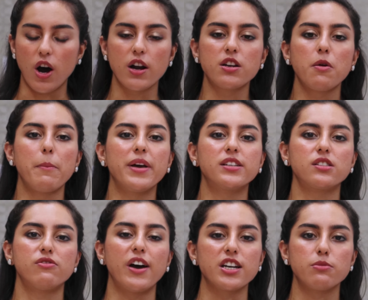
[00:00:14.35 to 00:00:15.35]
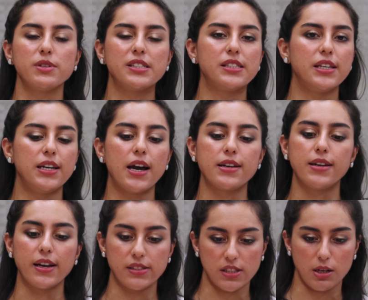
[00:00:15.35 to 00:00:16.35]
can't mix vitamin C and
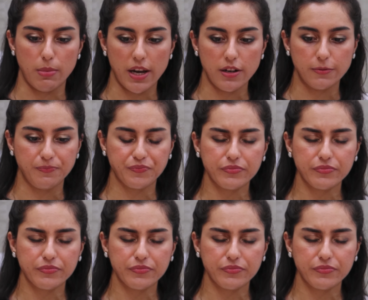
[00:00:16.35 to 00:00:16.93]
niacinamide.